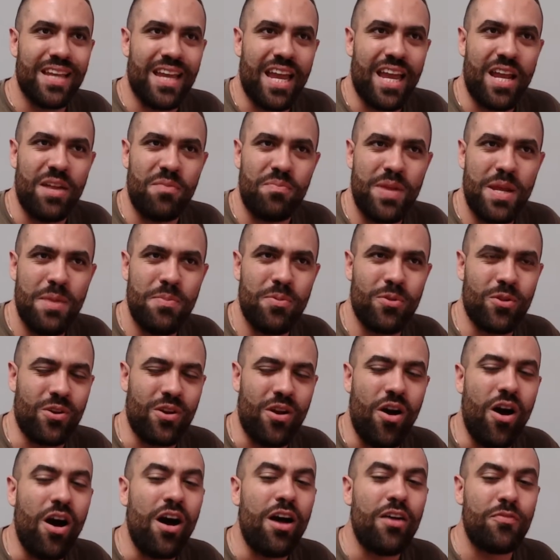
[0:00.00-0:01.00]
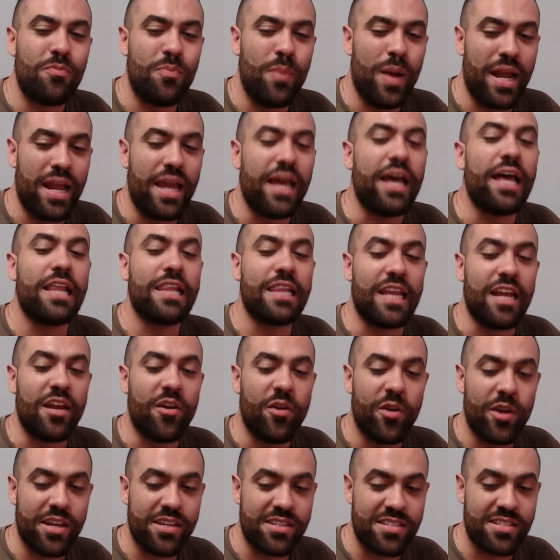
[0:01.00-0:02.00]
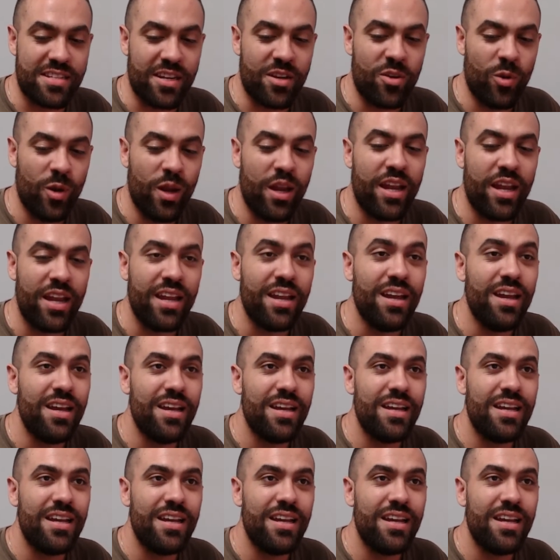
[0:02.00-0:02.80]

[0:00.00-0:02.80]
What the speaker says: and people are off by a hilarious degree.